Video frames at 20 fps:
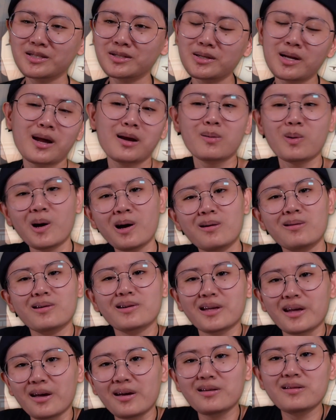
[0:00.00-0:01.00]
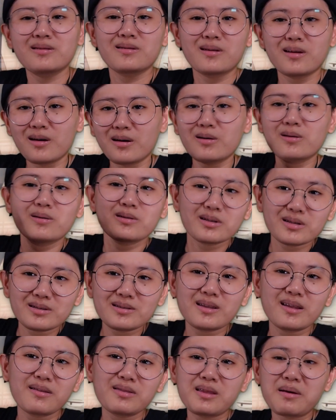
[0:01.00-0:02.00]
just like, well, okay, you know,
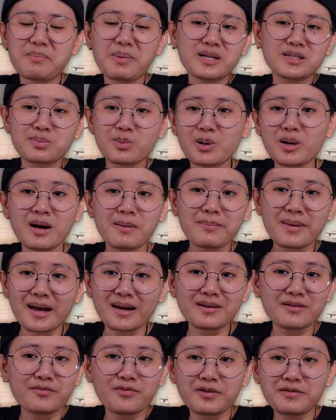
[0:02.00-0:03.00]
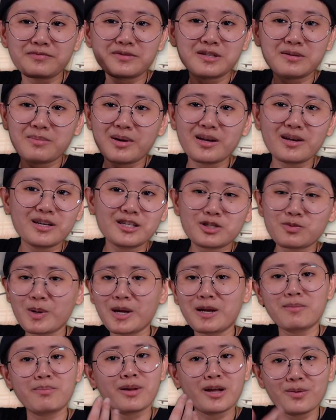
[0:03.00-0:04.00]
the bus will come back in 15 minutes. We
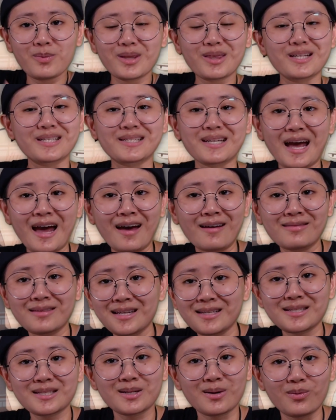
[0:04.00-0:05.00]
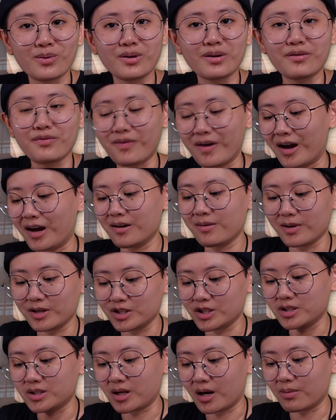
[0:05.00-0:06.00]
can play with this cat. That's totally fine, right?
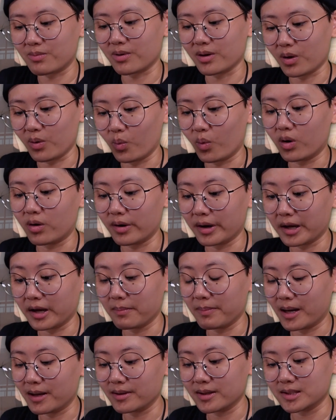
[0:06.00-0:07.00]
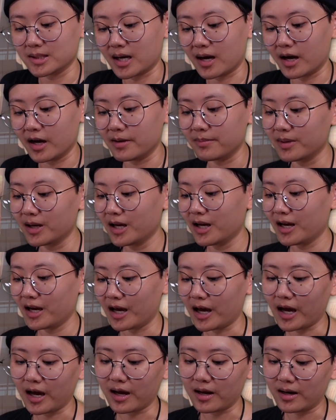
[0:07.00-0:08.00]
She's not really worrying about the time.
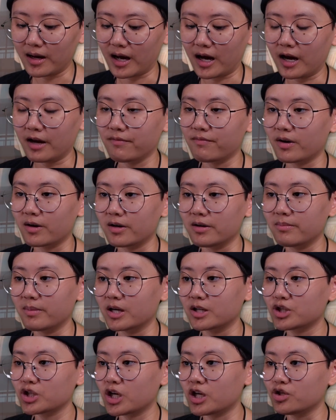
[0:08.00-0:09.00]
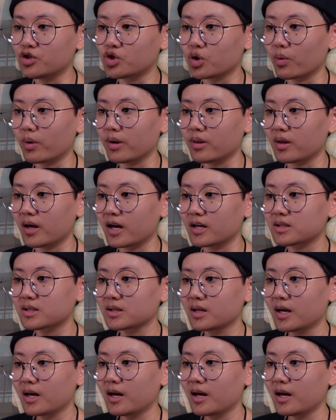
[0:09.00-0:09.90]
And I very much enjoy that.